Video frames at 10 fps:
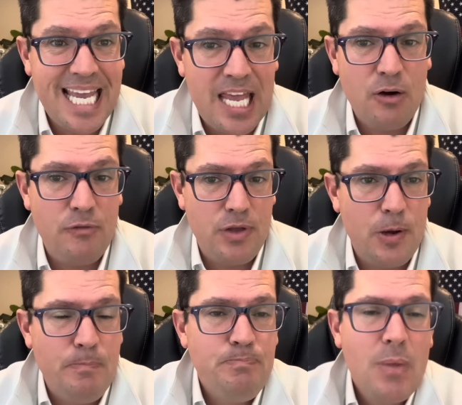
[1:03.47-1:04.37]

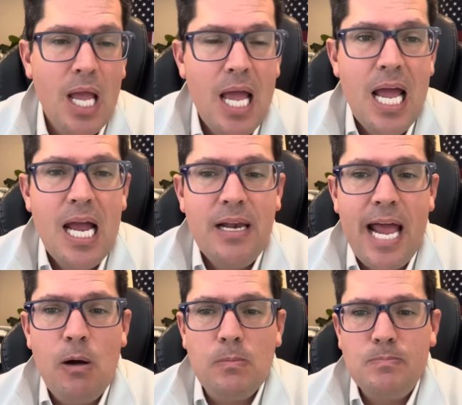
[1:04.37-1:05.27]
interview.
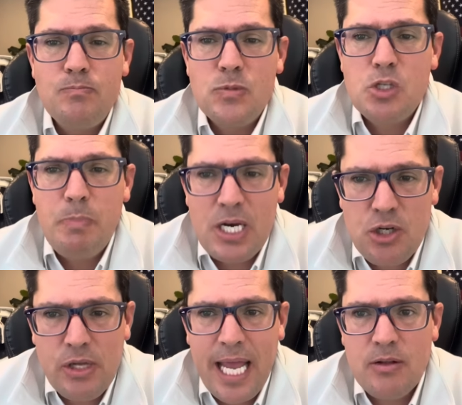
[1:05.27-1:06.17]
Now,
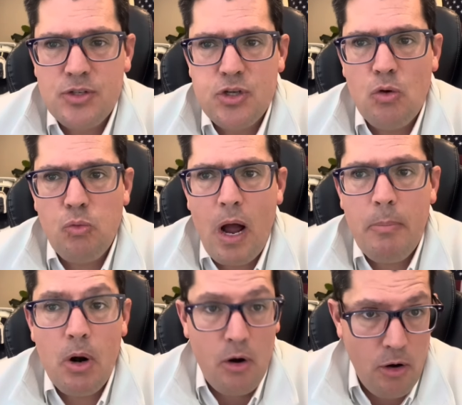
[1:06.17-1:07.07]
special counsel
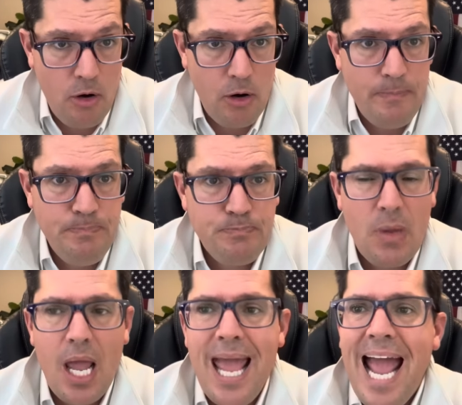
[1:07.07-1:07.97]
Robert Hur
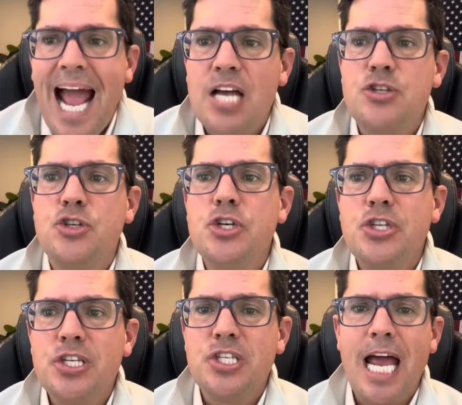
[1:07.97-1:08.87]
has
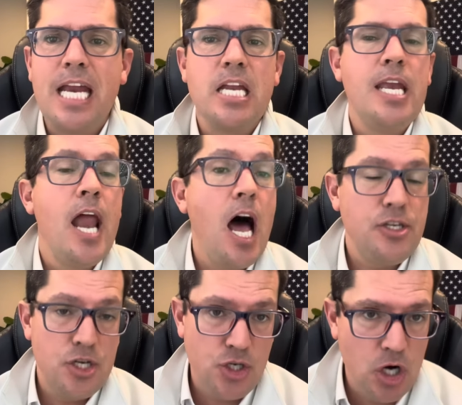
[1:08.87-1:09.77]
just decided
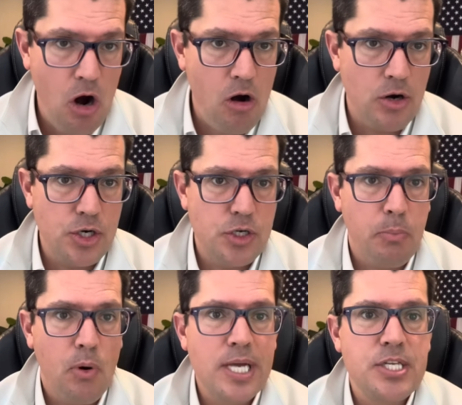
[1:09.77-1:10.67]
not to charge
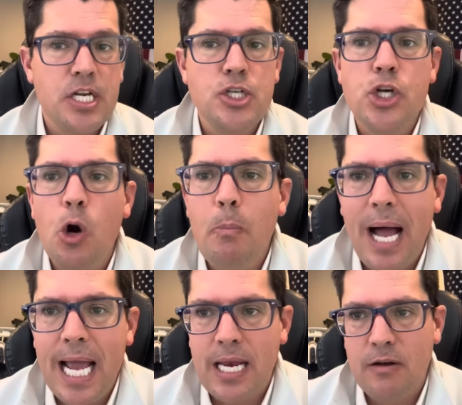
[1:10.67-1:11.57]
President Joe
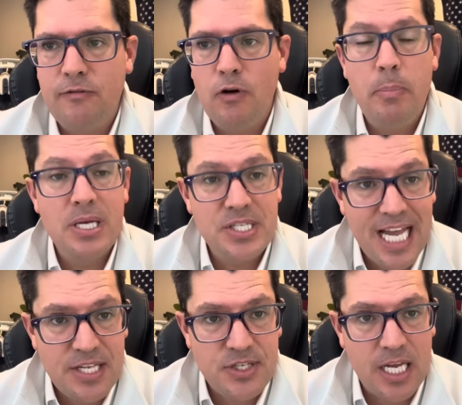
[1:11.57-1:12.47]
Biden for
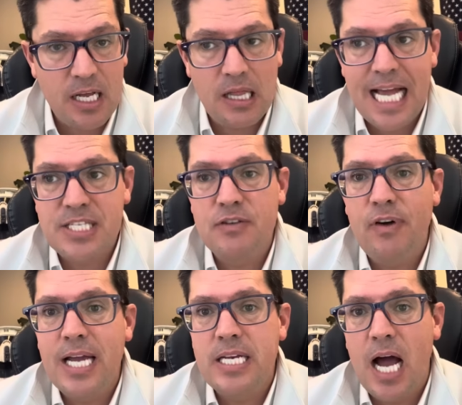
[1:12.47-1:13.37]
possessing
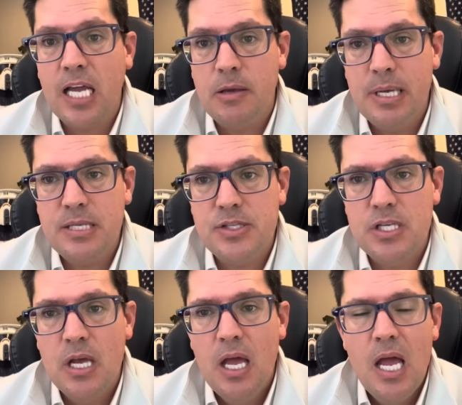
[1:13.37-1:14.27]
classified
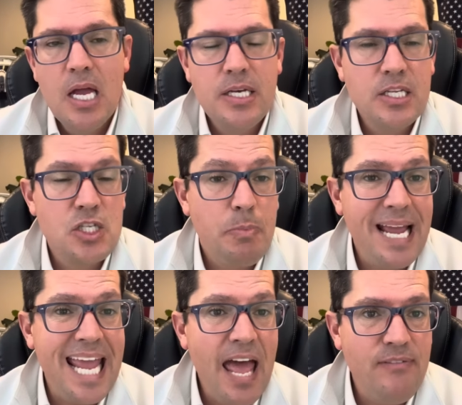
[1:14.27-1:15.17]
documents,
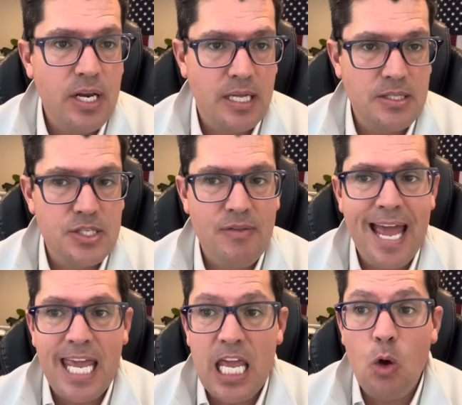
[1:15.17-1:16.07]
despite evidence
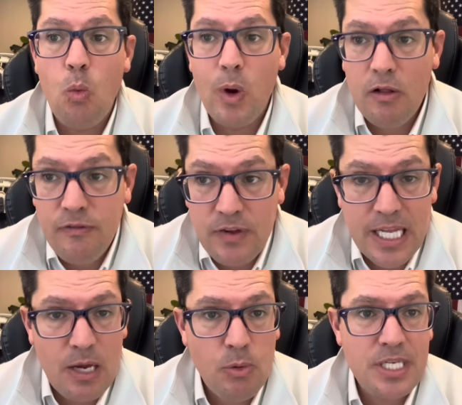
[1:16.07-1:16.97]
that he
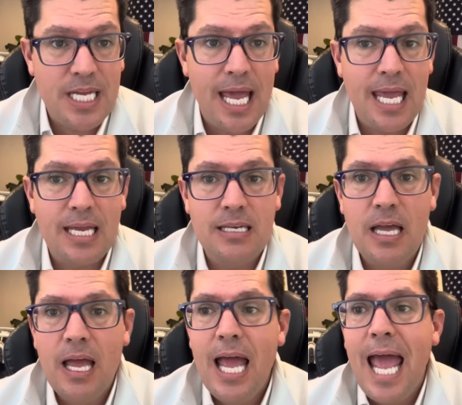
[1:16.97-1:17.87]
willfully retained
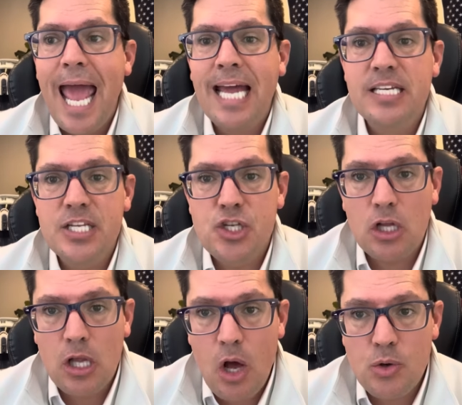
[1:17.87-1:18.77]
and
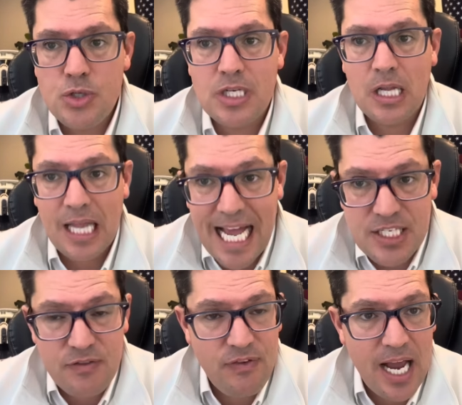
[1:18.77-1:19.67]
disclosed
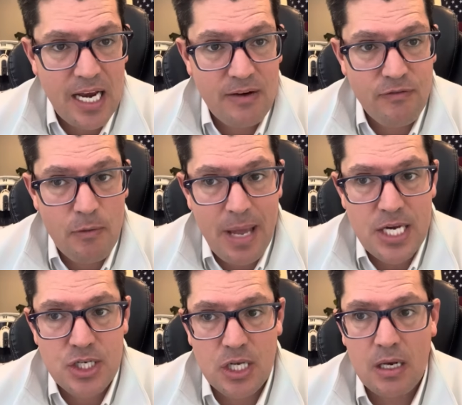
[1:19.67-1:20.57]
classified
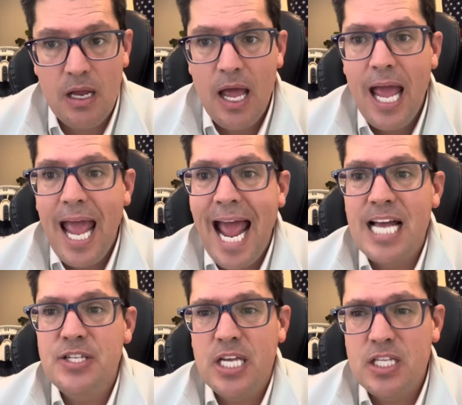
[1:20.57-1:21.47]
information
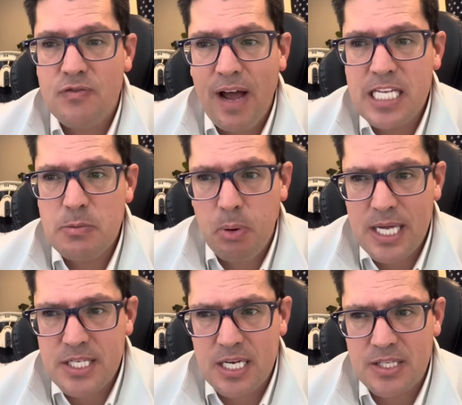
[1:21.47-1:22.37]
as his vice
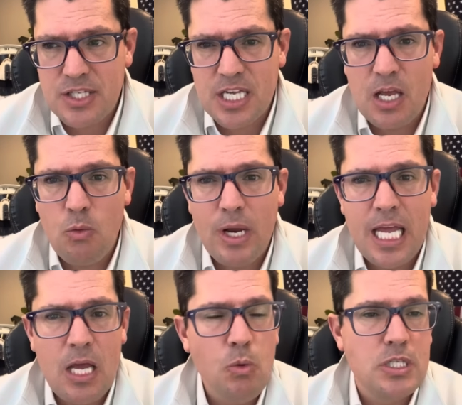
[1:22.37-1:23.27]
presidency when
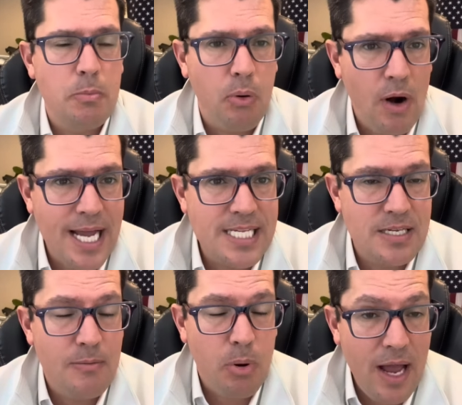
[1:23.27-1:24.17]
he was a
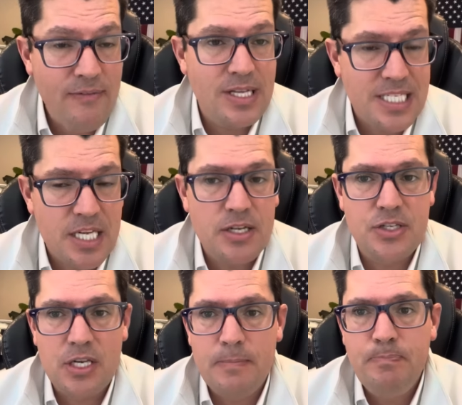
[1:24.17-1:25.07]
private
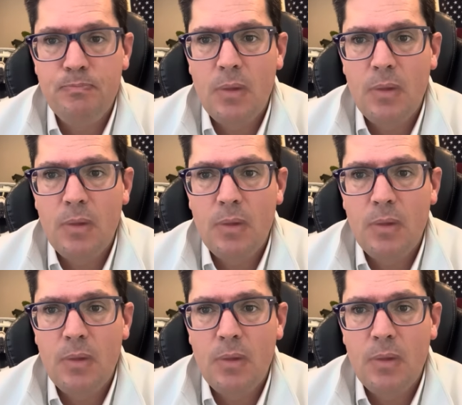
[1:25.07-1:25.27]
citizen.